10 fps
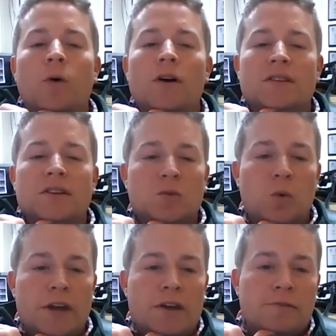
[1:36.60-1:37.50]
was this
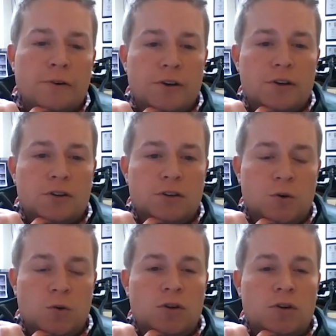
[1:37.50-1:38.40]
week for
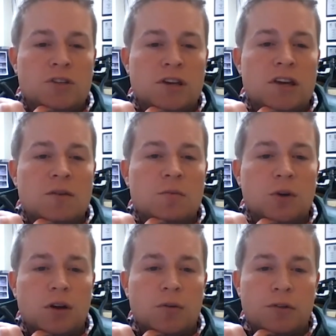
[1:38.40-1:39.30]
you and your
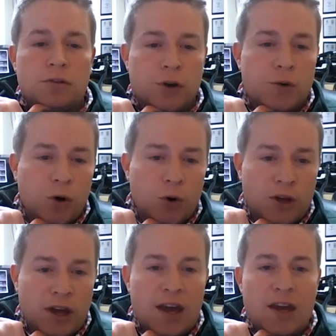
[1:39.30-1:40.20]
team with three road
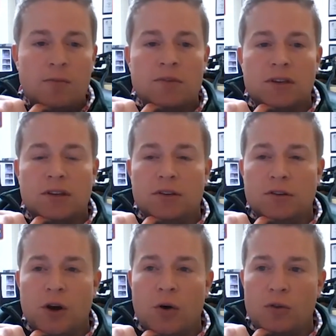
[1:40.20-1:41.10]
games, and you
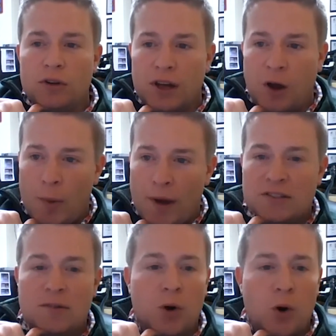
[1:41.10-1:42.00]
go back
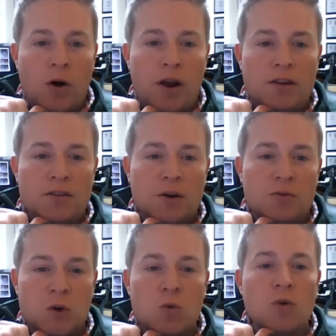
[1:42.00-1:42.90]
to Murray, you know,
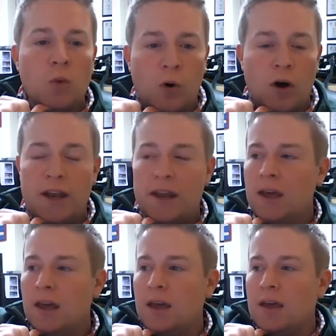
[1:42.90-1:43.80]
2-1,
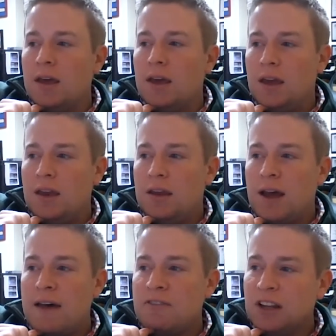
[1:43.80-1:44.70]
and
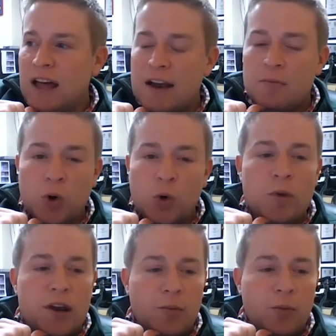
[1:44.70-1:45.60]
have a lot of
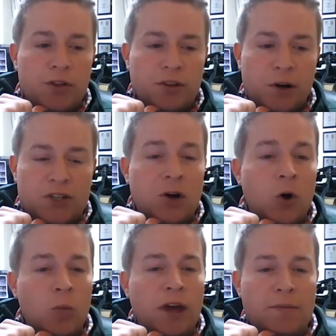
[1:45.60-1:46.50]
momentum with a bunch of
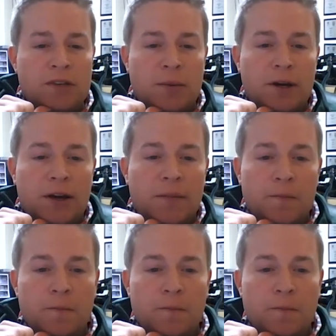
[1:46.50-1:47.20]
home games coming up?